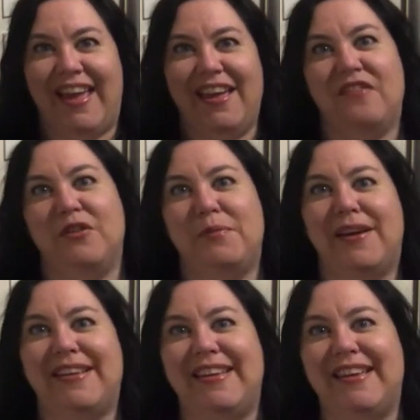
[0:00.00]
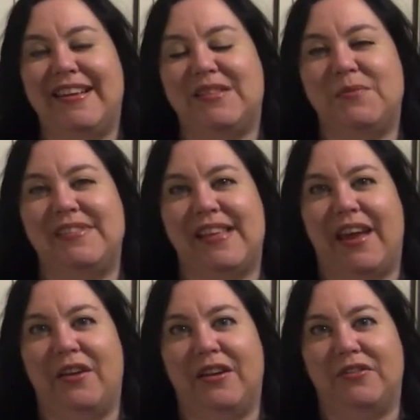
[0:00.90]
everybody, it's Miss
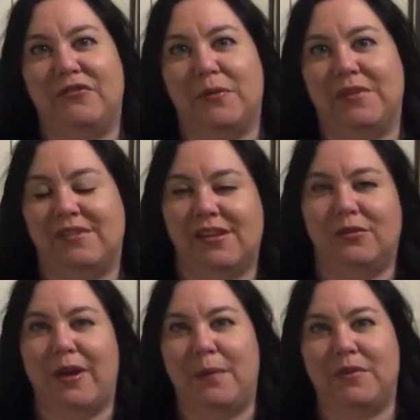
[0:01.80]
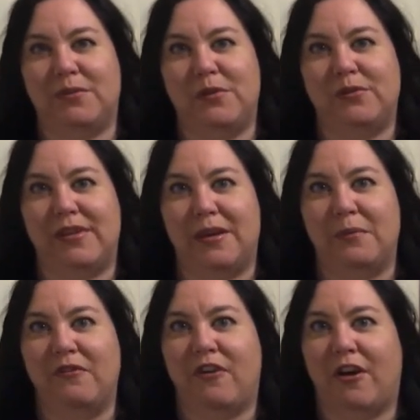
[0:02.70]
Erin from the Cedar Rapids Museum of
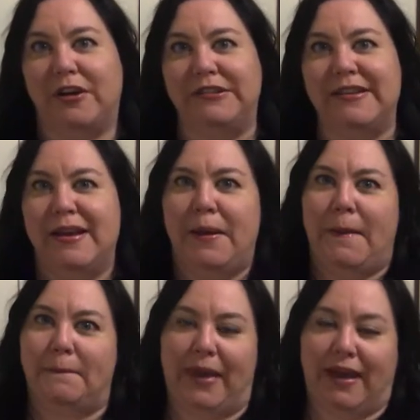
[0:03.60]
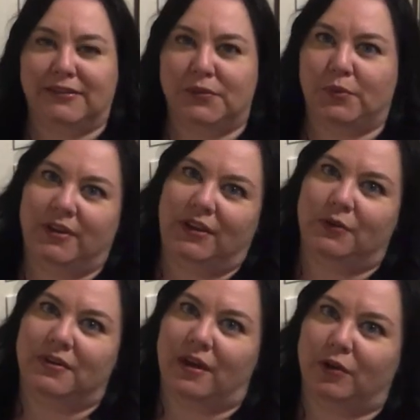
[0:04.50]
Art, back to bring you
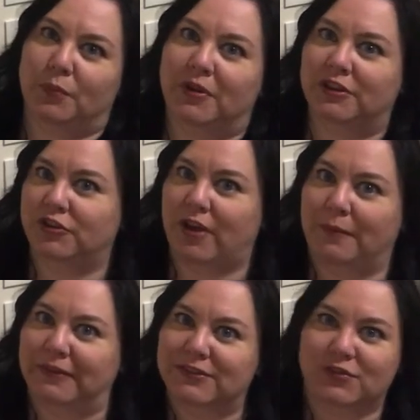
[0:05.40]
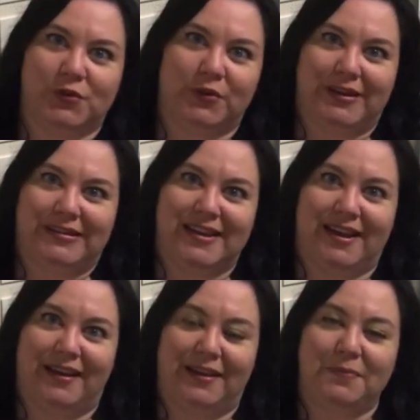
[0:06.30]
another Pajama
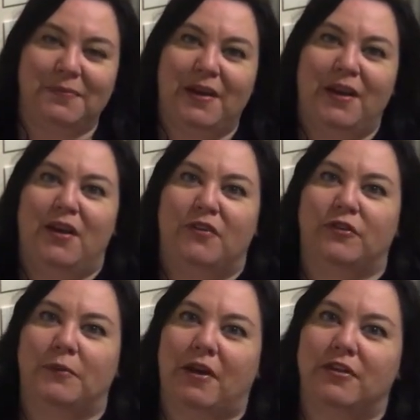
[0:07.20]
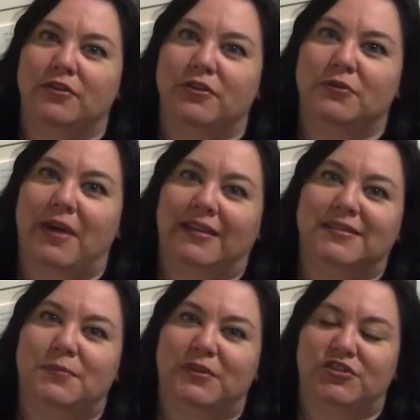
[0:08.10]
Storytime from our new
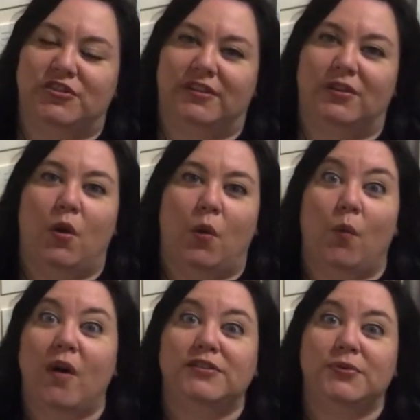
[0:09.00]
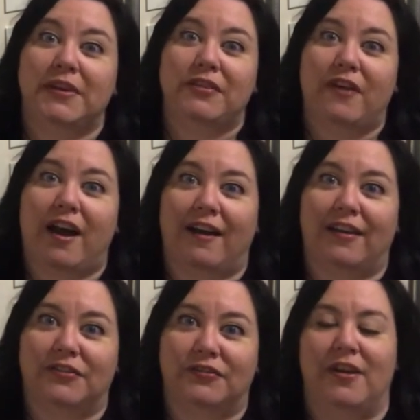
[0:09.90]
exhibition,
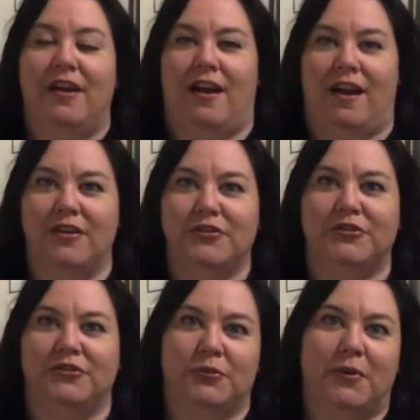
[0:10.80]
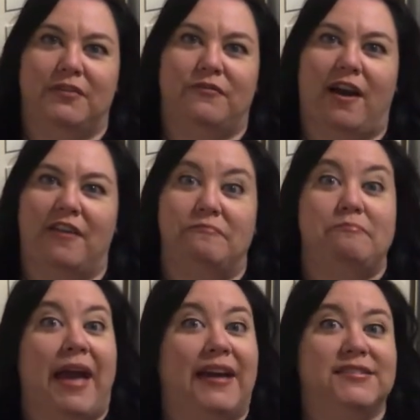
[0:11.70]
125
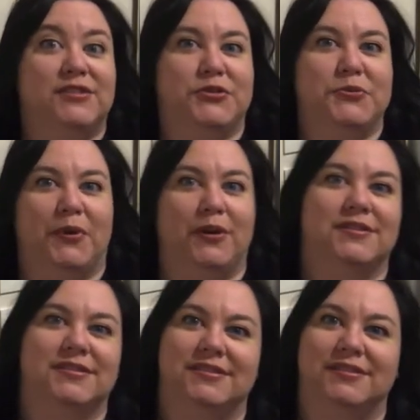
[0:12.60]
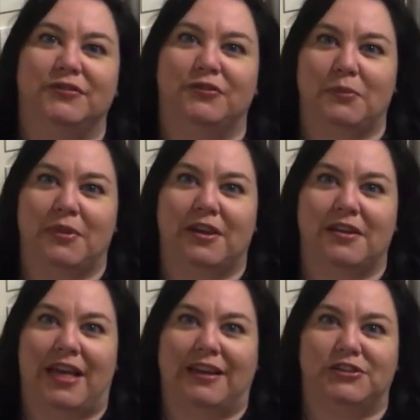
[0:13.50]
masterworks from the
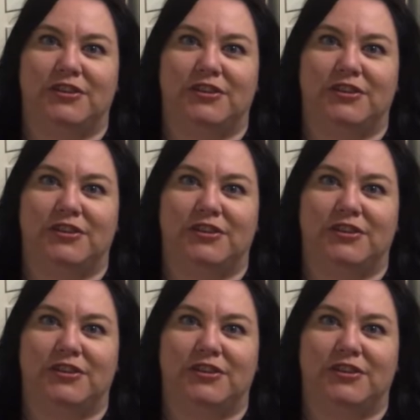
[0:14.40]
collection.